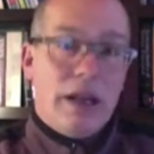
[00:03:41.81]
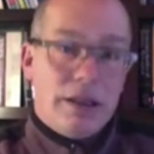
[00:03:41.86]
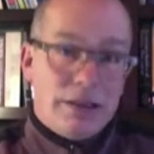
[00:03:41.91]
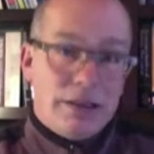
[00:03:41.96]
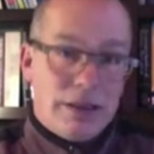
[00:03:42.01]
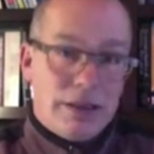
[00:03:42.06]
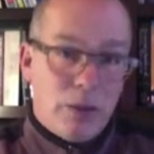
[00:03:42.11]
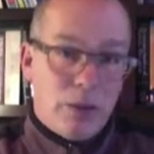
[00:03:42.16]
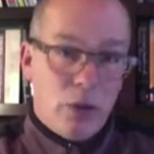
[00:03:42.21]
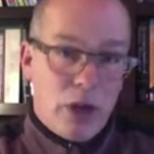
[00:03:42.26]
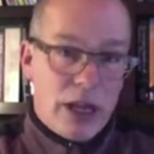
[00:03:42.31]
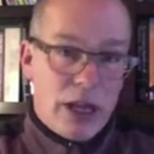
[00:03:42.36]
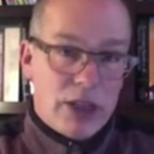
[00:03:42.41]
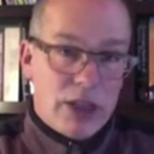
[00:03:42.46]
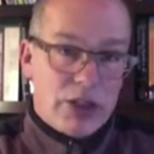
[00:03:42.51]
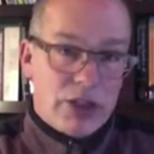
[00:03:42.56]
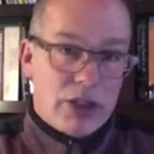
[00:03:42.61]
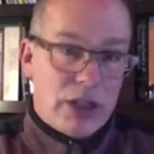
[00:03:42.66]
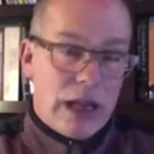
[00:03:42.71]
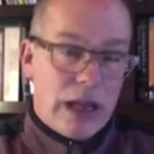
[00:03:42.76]

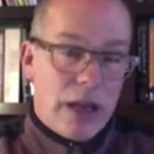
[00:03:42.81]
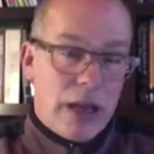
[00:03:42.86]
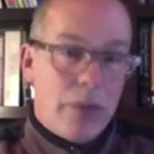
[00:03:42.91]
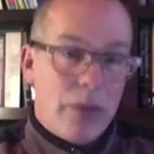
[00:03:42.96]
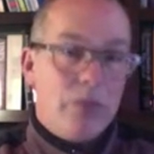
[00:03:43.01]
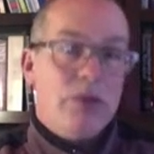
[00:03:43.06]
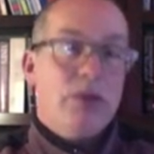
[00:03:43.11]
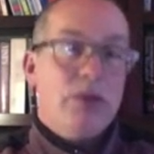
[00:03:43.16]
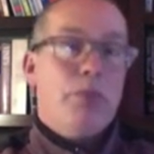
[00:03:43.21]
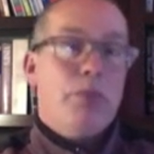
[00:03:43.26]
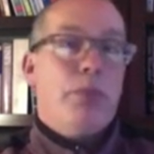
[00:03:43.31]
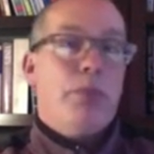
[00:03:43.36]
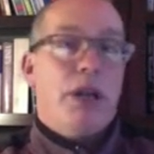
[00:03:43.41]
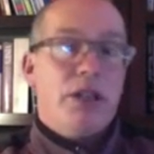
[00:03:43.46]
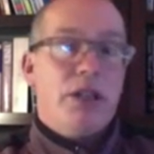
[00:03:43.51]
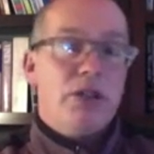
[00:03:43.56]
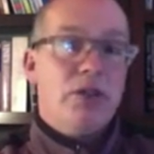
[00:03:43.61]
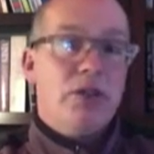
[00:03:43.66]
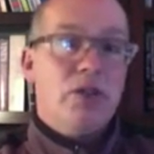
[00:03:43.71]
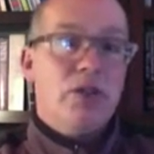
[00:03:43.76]
Stimulation comes,
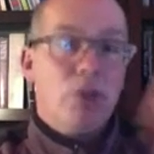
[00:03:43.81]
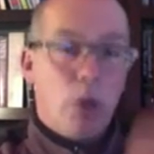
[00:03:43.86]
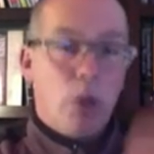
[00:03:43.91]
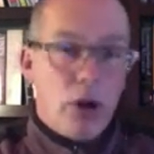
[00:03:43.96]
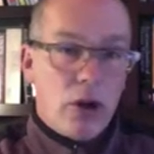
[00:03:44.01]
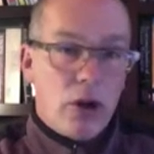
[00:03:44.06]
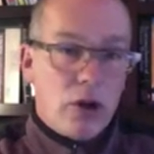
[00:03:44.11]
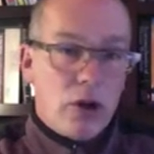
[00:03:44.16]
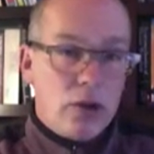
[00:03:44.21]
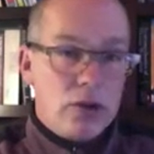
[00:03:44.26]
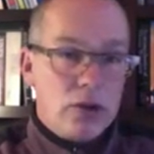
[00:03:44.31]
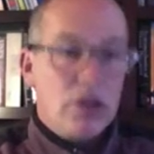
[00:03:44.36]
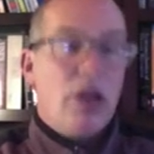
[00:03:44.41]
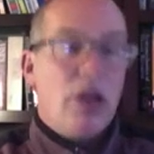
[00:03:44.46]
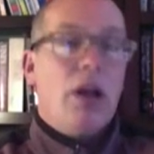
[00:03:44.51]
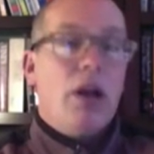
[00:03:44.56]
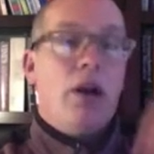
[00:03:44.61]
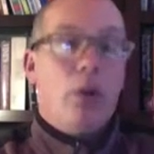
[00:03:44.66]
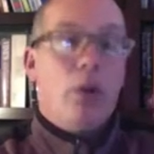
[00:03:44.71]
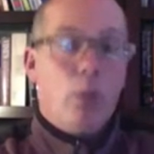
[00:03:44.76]
patient swallows,
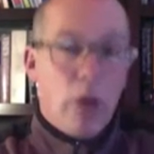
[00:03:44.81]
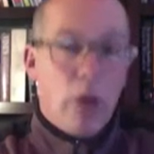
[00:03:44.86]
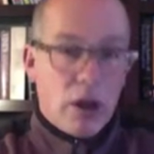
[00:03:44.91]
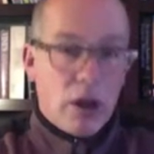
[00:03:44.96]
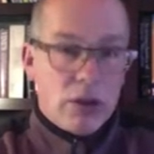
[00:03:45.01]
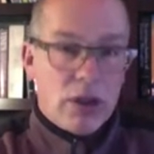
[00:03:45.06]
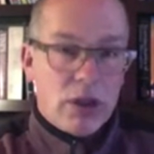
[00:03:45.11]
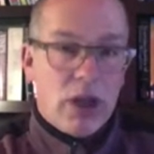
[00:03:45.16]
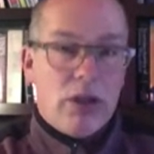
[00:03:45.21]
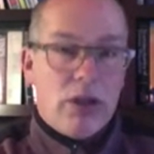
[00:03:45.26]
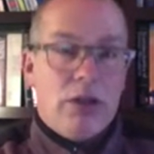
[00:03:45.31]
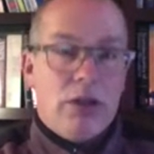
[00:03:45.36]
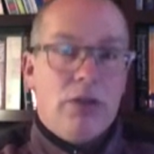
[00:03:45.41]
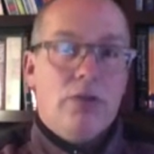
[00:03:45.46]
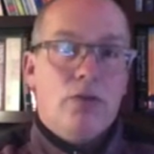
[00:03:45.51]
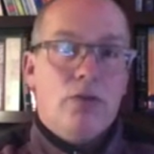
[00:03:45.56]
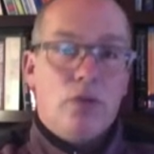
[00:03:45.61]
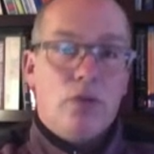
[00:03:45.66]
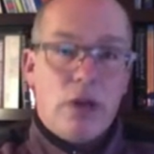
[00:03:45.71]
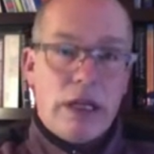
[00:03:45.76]
well done.
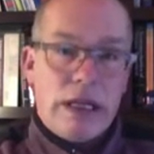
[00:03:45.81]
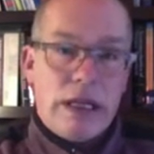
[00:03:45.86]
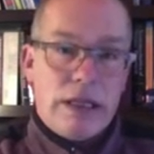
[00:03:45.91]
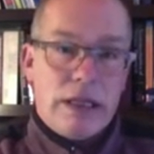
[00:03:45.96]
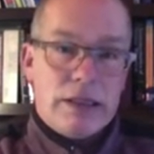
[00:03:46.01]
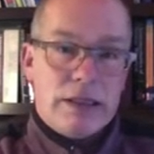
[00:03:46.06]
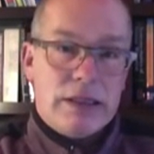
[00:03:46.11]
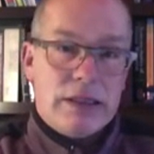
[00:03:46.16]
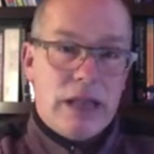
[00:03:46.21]
Release.